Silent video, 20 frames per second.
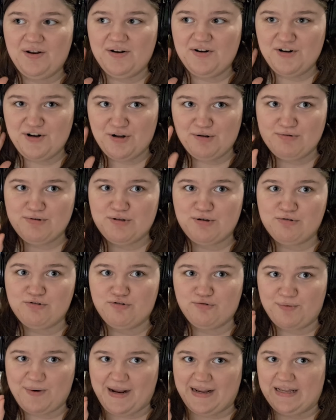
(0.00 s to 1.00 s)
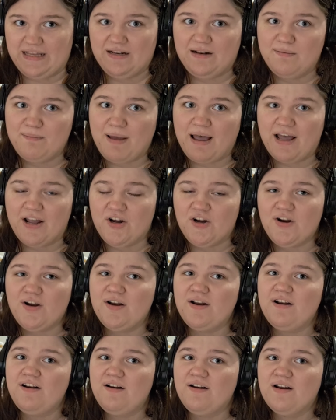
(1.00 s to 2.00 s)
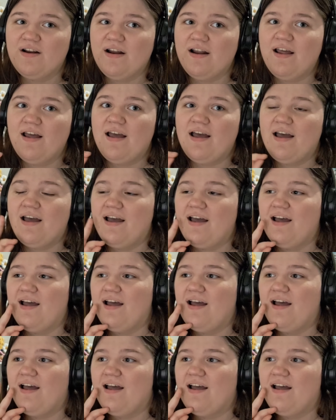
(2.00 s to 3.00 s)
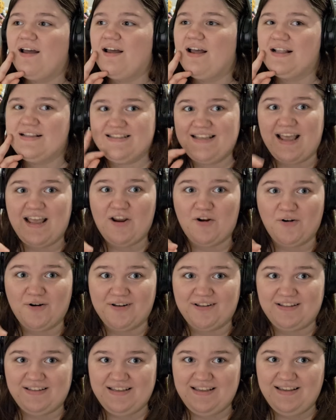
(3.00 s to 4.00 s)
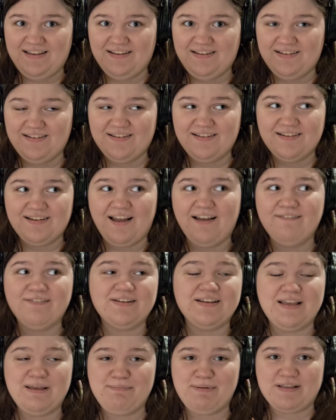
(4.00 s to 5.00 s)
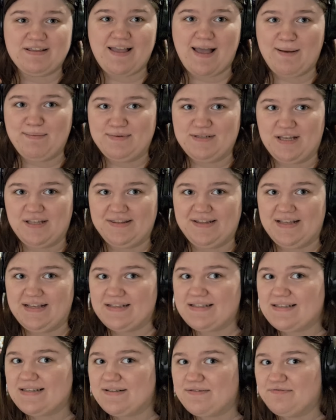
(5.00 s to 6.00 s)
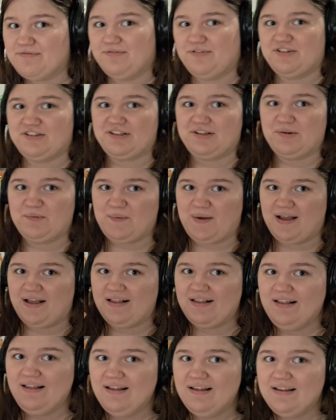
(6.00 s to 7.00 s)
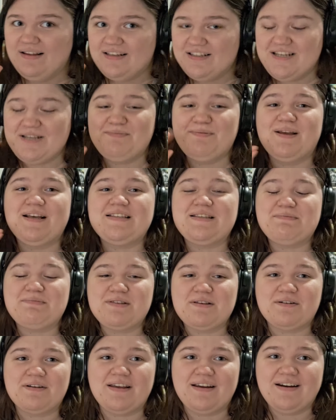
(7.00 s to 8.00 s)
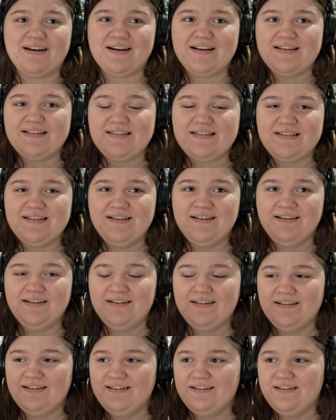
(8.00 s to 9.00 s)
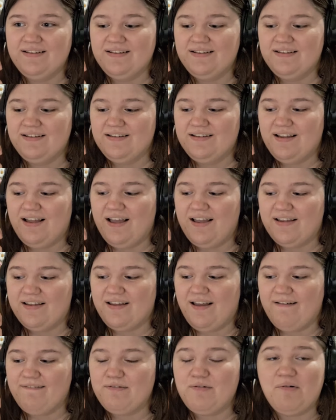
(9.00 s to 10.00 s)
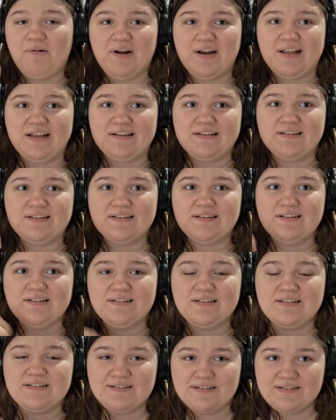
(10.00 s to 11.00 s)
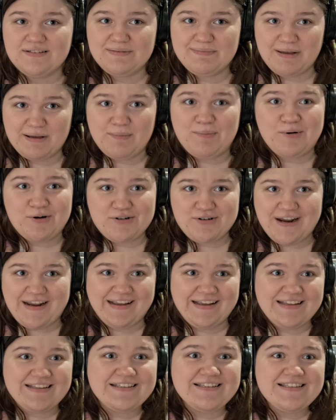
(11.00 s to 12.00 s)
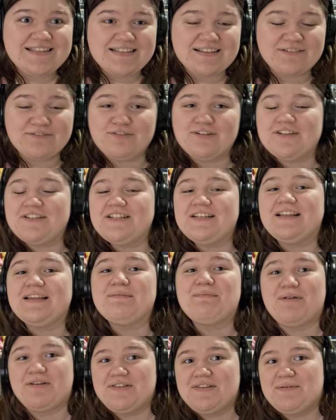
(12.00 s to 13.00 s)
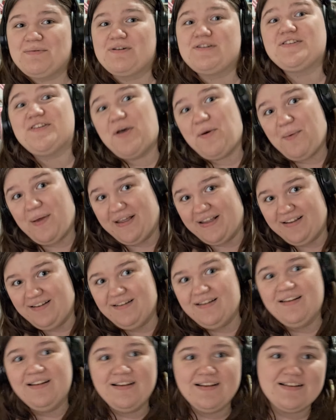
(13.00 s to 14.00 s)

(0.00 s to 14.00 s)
No-So Dragon pattern a day early. I've been keeping tabs on this for a little while, just because I'm so curious. I've been wanting to make more dragons. Unfortunately, most of them are sewing.